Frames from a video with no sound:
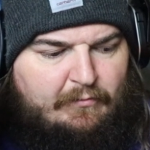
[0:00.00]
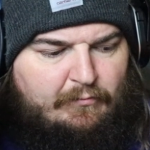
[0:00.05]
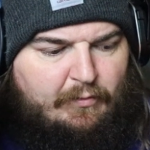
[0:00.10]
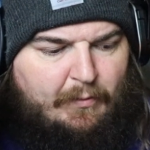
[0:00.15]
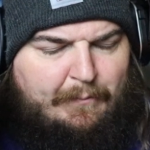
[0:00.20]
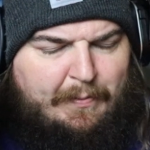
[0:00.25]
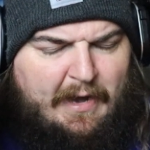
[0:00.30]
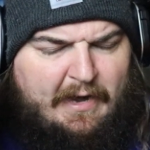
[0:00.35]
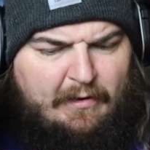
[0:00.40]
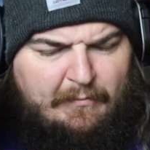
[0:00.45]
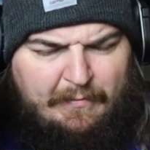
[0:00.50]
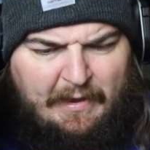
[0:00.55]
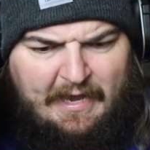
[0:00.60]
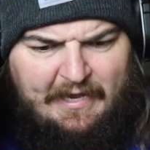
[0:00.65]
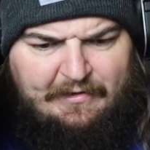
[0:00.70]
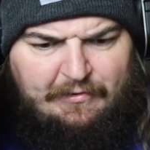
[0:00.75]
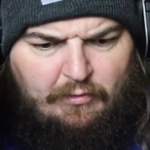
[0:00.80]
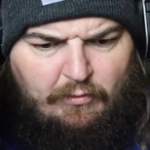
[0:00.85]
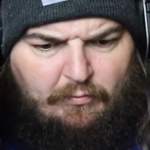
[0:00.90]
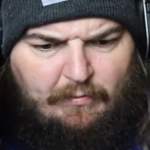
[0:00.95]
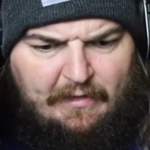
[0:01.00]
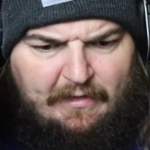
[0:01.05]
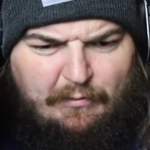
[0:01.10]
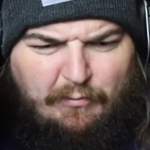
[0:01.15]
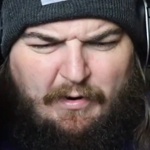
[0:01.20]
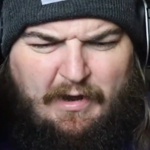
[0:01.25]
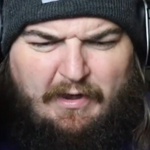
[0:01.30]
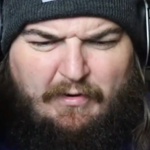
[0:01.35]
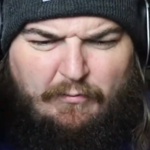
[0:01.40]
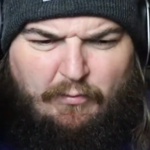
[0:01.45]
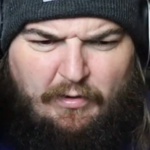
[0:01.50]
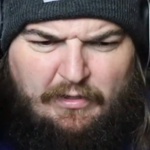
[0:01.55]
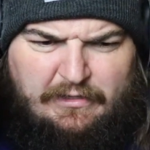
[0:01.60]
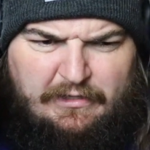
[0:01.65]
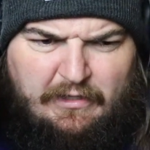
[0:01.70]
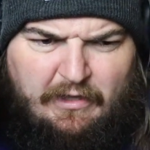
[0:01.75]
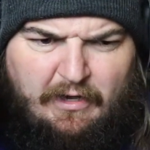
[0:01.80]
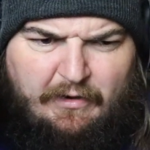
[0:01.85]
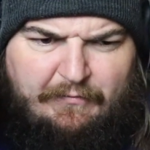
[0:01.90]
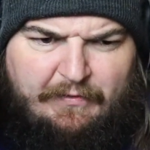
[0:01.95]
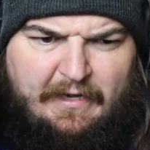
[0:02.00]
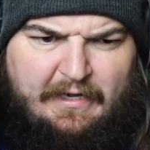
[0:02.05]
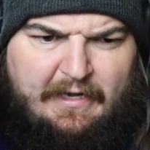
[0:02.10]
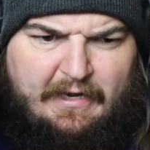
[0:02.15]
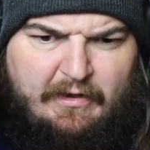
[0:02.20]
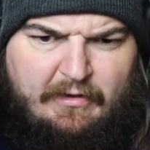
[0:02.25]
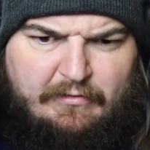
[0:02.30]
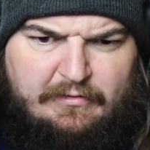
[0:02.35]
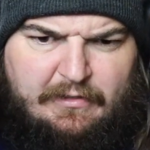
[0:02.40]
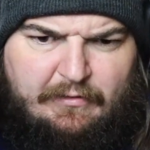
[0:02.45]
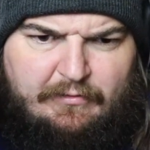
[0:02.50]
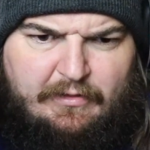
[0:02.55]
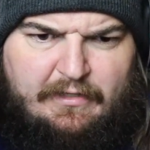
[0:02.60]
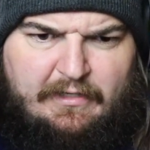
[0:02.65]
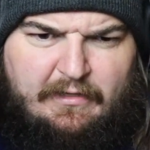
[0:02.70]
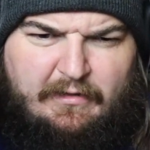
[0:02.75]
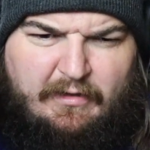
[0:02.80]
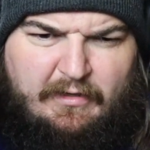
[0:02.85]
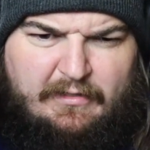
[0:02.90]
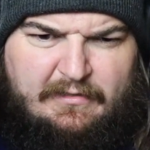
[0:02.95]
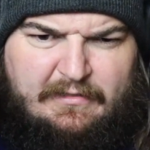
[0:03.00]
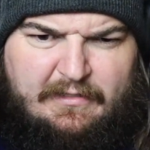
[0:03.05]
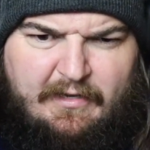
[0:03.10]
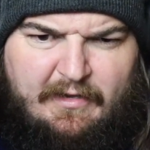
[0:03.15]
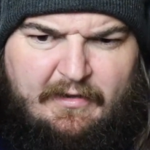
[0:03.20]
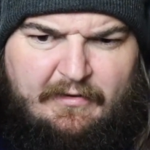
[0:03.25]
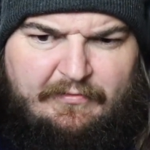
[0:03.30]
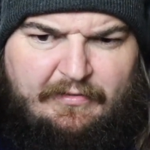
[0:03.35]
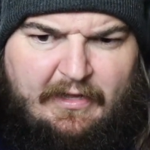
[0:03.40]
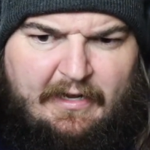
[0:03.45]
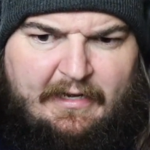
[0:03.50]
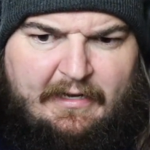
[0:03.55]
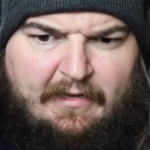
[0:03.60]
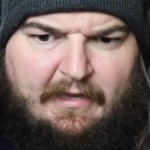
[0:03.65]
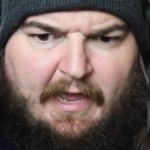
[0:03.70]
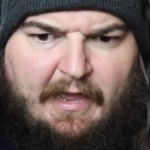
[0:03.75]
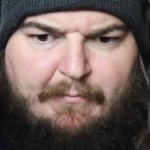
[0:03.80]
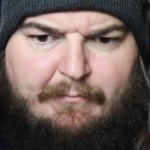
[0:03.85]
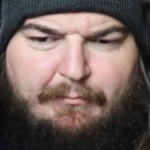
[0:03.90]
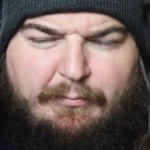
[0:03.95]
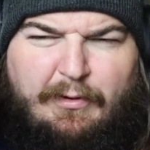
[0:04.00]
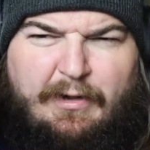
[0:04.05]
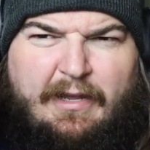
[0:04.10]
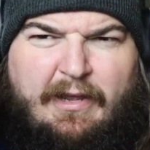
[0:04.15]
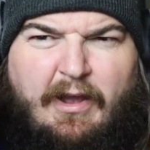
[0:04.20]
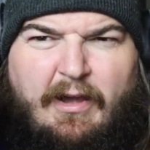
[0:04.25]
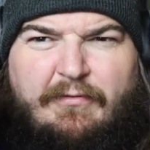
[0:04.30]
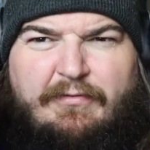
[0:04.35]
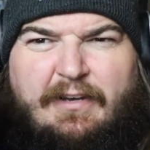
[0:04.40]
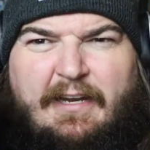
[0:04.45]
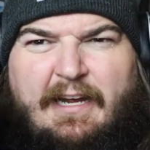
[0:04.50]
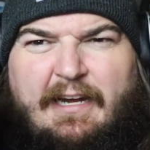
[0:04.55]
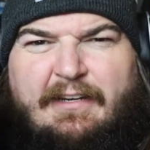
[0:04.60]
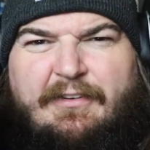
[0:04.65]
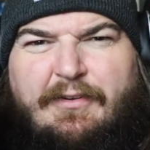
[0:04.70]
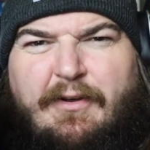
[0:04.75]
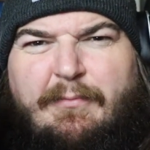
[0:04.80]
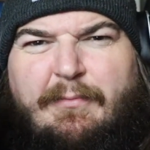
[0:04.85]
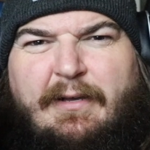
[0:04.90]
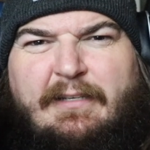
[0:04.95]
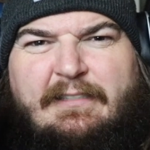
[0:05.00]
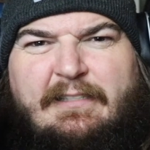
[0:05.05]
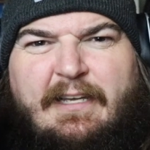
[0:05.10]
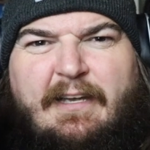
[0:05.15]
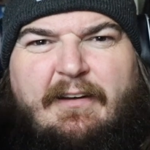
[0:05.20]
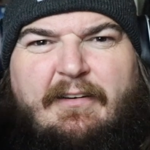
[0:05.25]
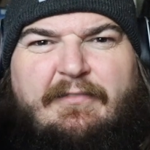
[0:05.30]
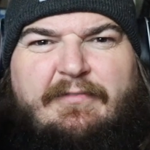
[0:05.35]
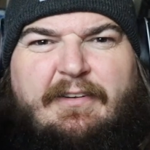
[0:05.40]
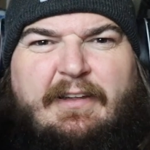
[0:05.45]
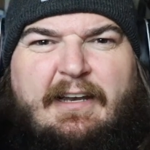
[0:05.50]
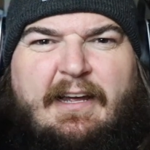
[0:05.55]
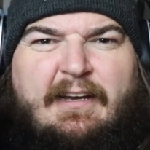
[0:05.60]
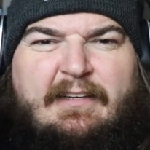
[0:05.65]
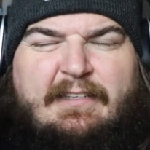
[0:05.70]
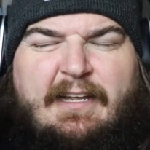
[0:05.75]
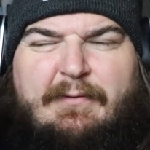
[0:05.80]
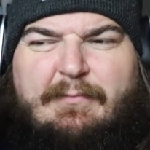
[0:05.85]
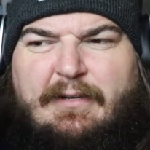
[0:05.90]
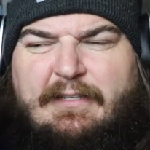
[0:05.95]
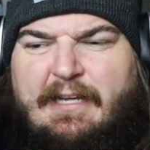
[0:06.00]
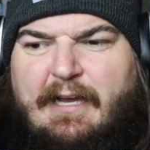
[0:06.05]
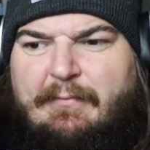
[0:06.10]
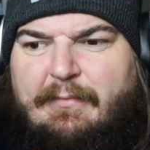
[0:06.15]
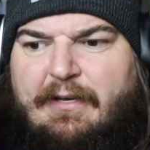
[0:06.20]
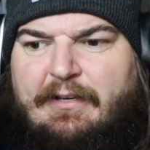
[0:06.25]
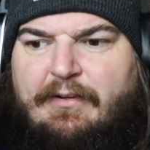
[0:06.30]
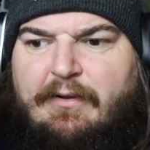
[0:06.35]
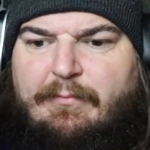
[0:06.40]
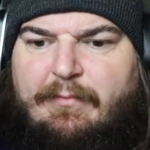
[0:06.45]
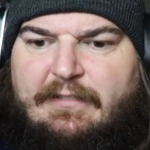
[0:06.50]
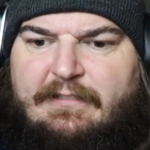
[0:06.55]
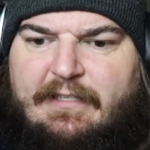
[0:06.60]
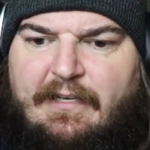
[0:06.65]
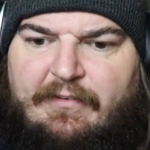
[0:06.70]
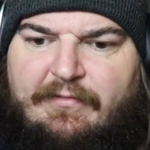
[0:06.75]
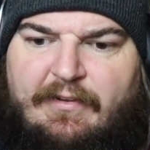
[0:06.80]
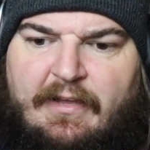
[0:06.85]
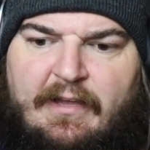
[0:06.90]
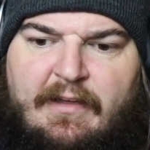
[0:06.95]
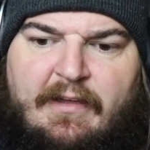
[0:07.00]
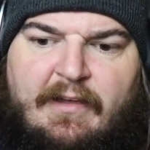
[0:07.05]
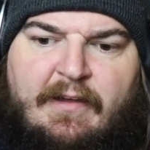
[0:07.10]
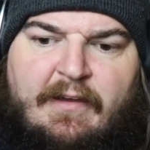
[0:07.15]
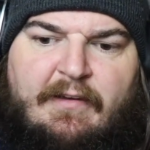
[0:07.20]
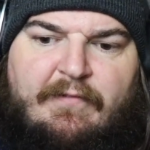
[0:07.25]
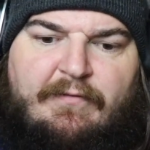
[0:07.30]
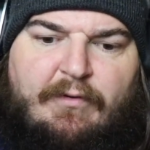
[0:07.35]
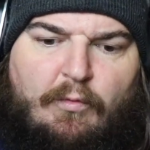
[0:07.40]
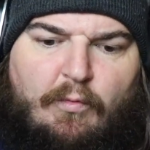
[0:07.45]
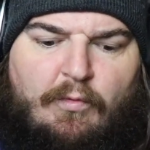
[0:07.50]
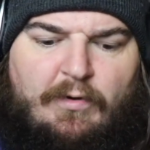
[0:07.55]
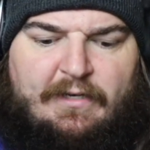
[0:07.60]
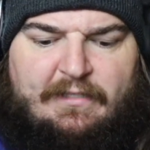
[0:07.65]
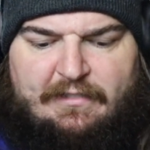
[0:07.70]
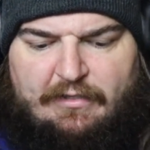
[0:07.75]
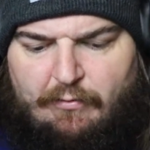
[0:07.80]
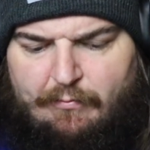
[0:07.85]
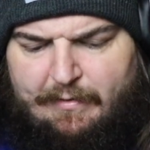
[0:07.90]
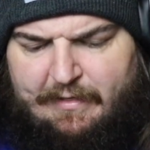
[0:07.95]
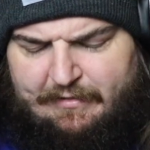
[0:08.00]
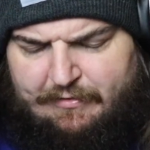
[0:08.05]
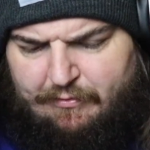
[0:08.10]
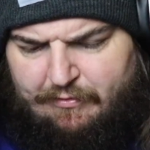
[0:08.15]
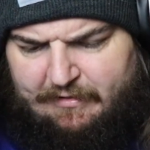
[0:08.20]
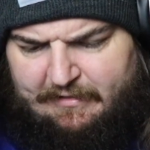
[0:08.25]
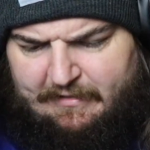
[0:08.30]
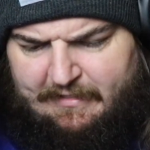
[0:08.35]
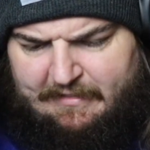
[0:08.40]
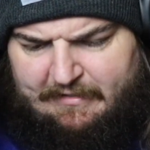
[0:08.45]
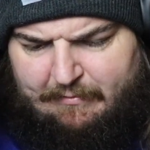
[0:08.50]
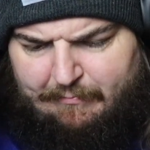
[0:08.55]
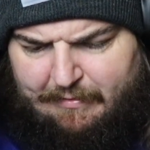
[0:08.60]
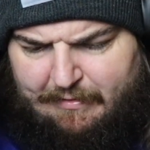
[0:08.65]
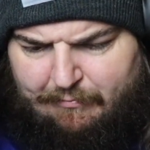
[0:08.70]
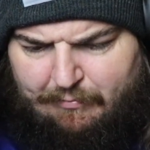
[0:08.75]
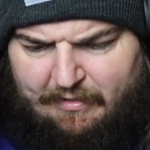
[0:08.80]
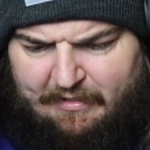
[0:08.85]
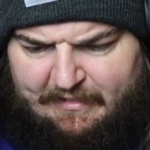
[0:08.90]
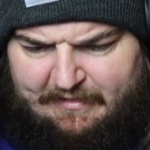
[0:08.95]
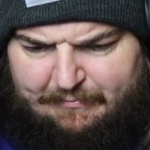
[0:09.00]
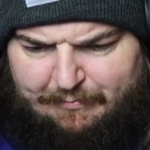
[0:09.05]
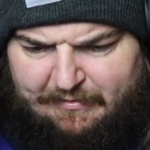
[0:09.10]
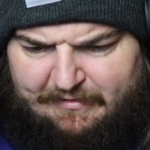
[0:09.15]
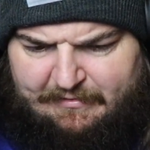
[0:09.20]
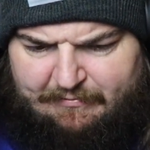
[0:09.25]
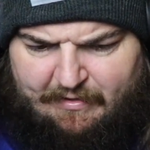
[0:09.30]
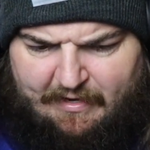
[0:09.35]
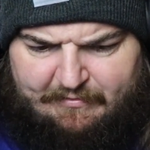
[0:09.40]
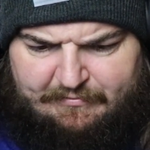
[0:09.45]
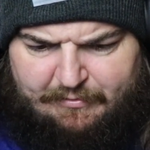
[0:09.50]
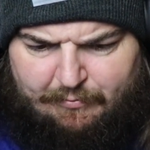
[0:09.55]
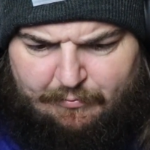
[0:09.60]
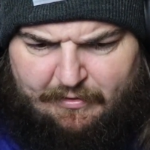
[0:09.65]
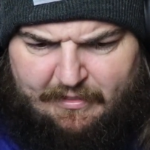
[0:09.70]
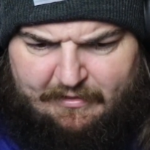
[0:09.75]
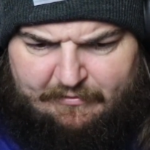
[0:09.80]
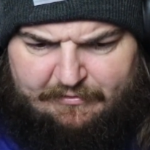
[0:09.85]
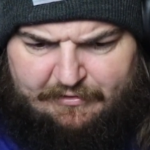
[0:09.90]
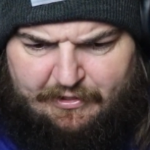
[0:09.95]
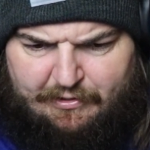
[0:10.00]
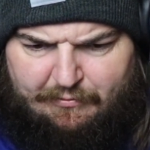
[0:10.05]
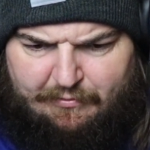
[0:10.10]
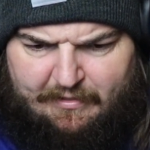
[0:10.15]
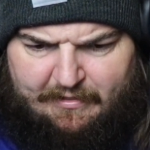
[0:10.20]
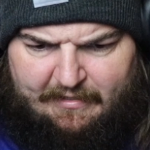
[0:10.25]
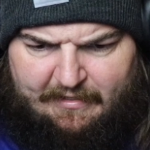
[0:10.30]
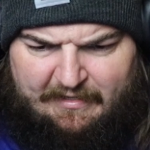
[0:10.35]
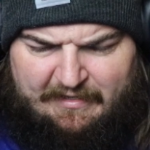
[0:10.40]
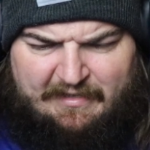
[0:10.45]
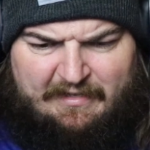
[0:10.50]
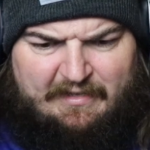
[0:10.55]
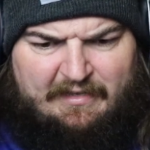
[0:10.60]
repair manual really well. I've watched a lot of videos. I looked at a lot of stuff. Like, I'm pretty confident I can do it myself, and I take my time and I do it myself. For one, it's going to be too, it'd be really expensive to have someone else do it.